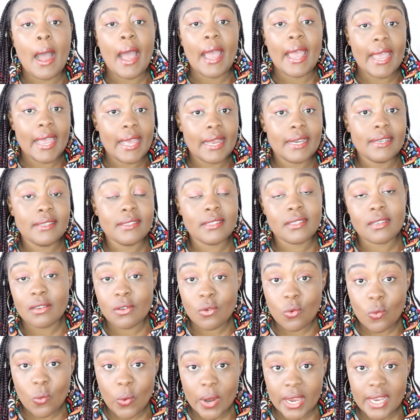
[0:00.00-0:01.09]
and
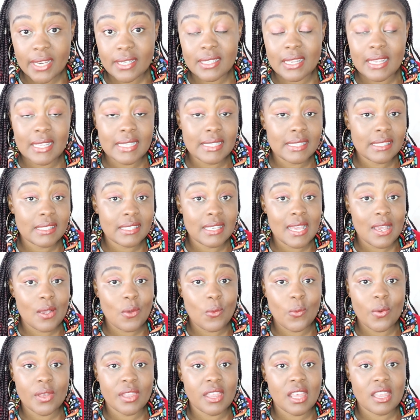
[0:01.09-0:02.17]
wait and see
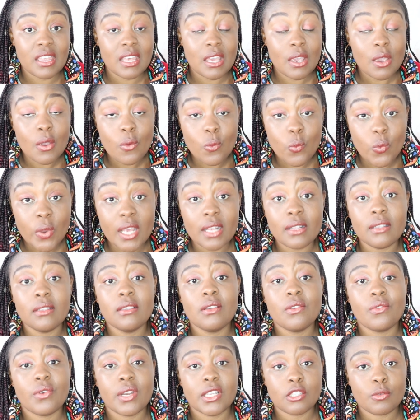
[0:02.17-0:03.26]
whether they will
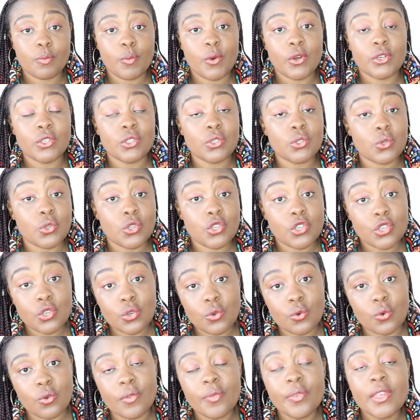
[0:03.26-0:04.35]
respond to
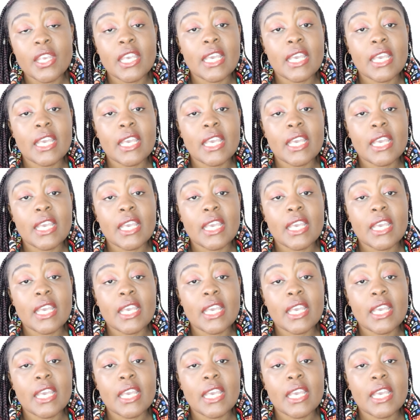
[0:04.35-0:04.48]
you